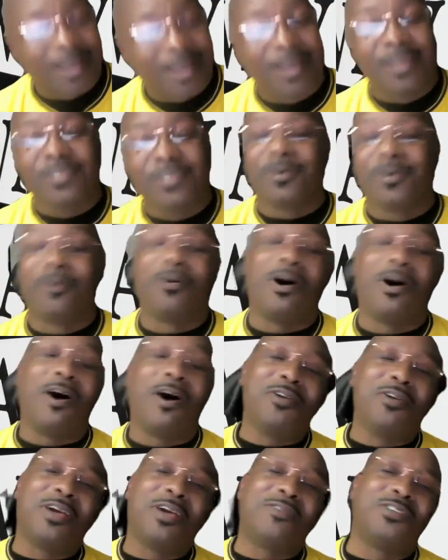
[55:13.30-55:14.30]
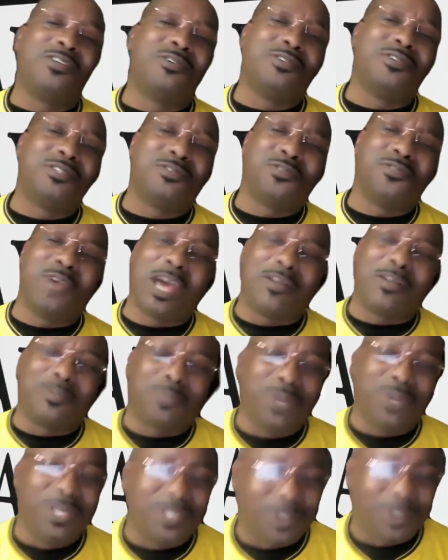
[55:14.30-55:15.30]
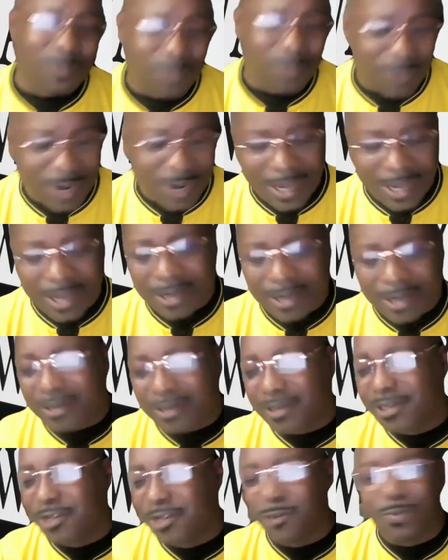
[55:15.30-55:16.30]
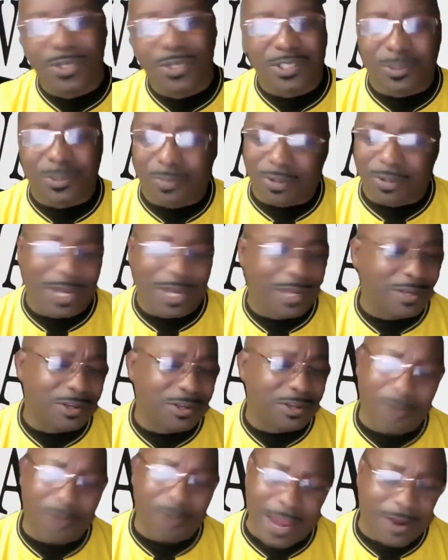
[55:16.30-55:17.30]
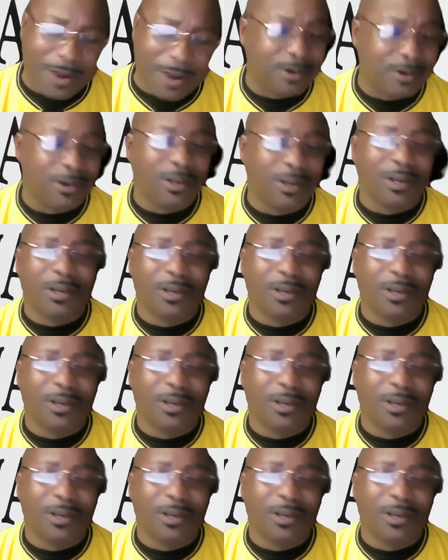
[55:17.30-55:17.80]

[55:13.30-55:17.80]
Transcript: So all you have to do is if you have a piece of bread, little piece of bread, cracker,